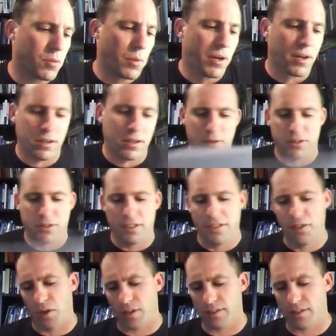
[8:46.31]
We're close to
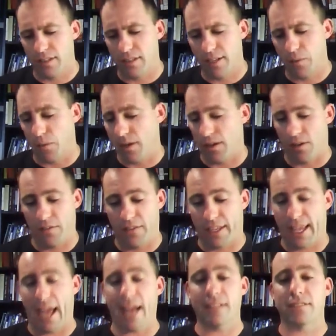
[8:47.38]
New York City. We are in the
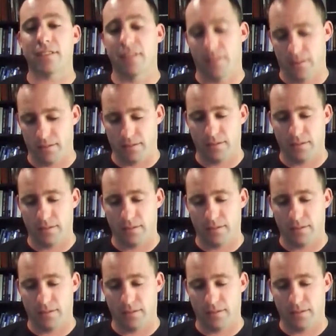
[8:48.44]
Catskills.